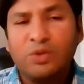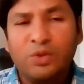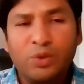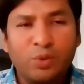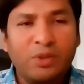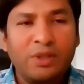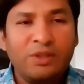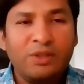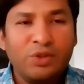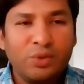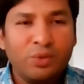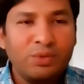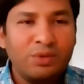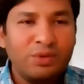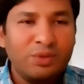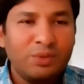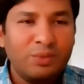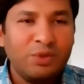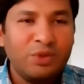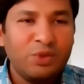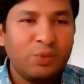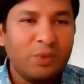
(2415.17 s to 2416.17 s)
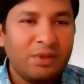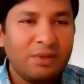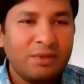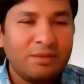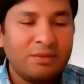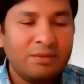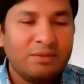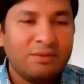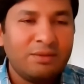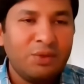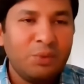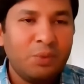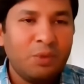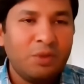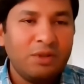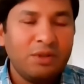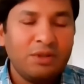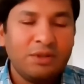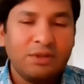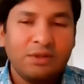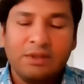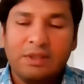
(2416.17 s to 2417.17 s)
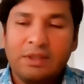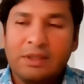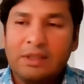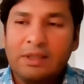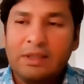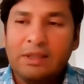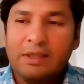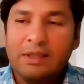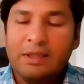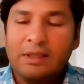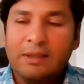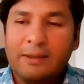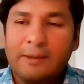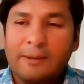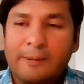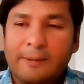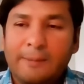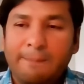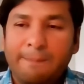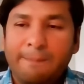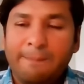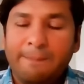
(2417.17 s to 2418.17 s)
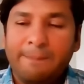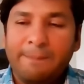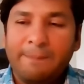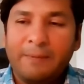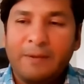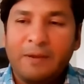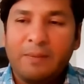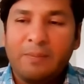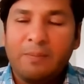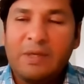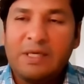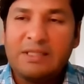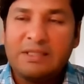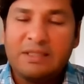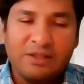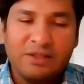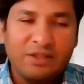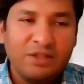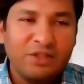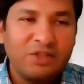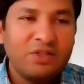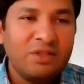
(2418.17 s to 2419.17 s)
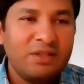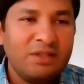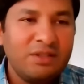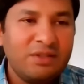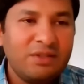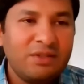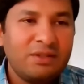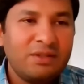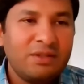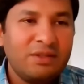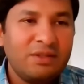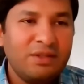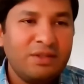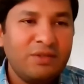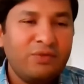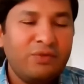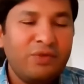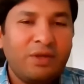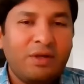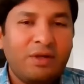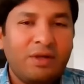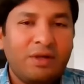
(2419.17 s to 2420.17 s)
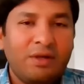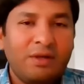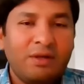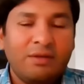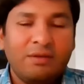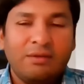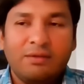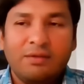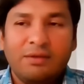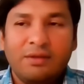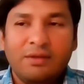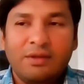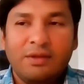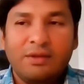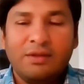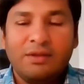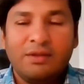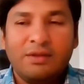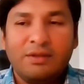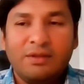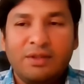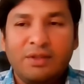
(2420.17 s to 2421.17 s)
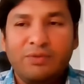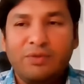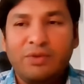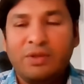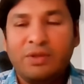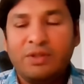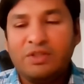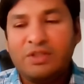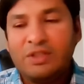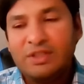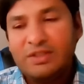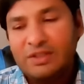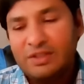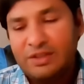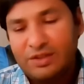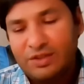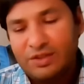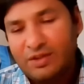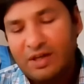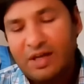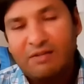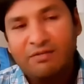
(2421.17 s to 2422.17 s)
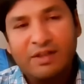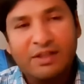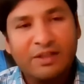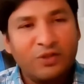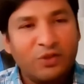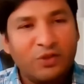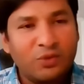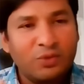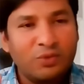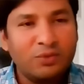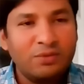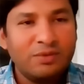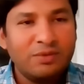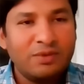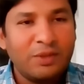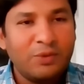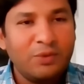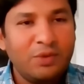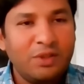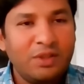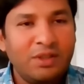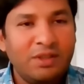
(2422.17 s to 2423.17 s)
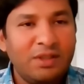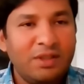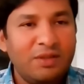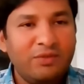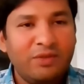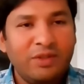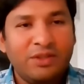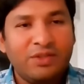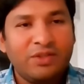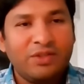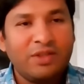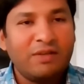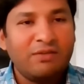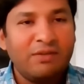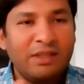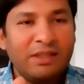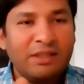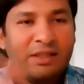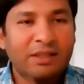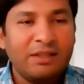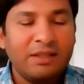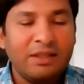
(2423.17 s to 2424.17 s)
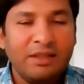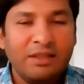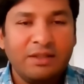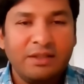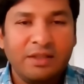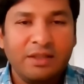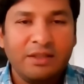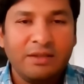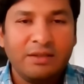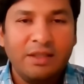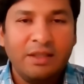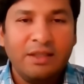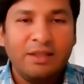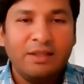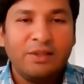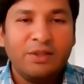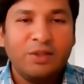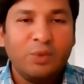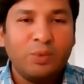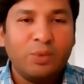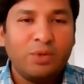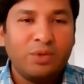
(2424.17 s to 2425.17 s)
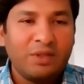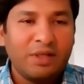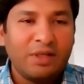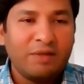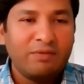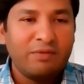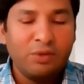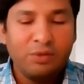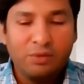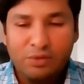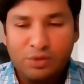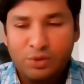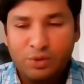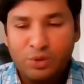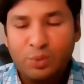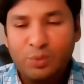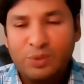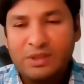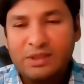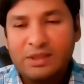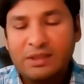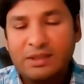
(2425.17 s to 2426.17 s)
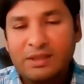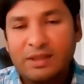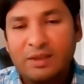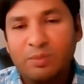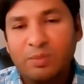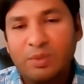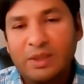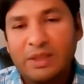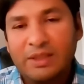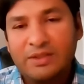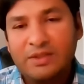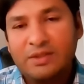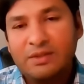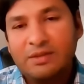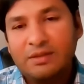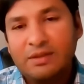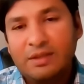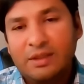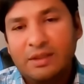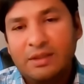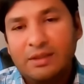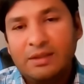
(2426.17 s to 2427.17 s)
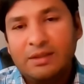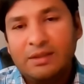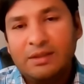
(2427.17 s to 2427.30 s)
So you can choose which one you want. My suggestion is if you are just traveling to South India, if you are traveling that area, you want to have a look, do visit that place.